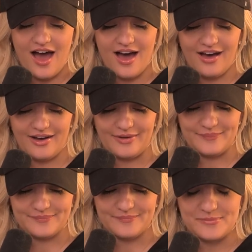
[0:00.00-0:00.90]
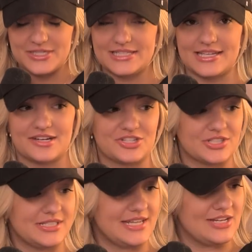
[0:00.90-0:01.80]
But it's
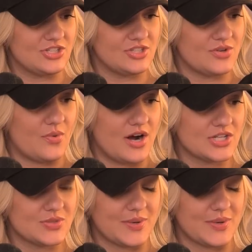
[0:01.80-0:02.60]
actually engaging to watch,